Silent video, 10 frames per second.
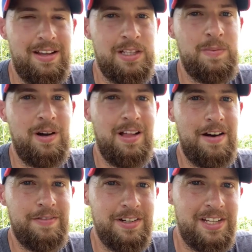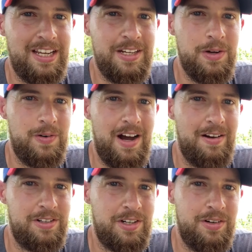It's been a lot of fun taking you
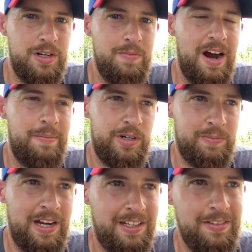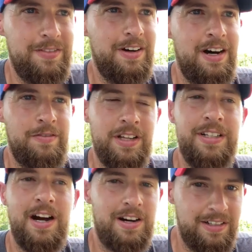around, showing you my perspective of the
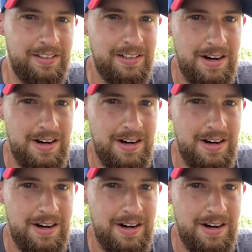garden,